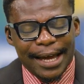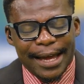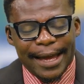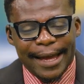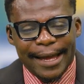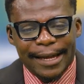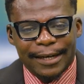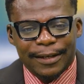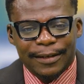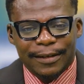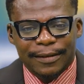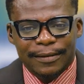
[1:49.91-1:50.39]

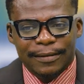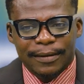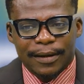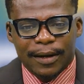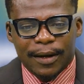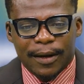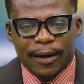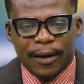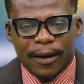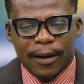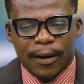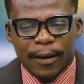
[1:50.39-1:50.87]
And
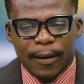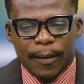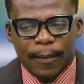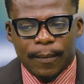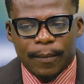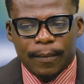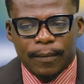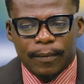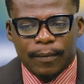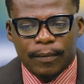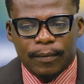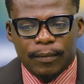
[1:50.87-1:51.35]

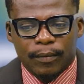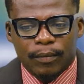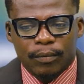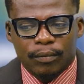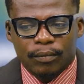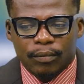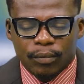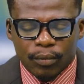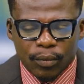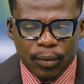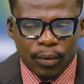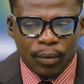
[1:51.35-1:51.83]

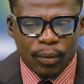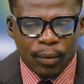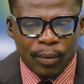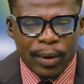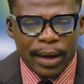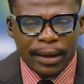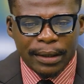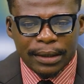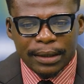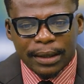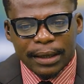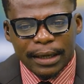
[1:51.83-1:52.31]

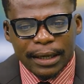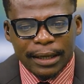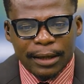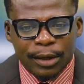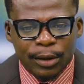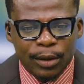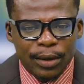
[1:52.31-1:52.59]
well,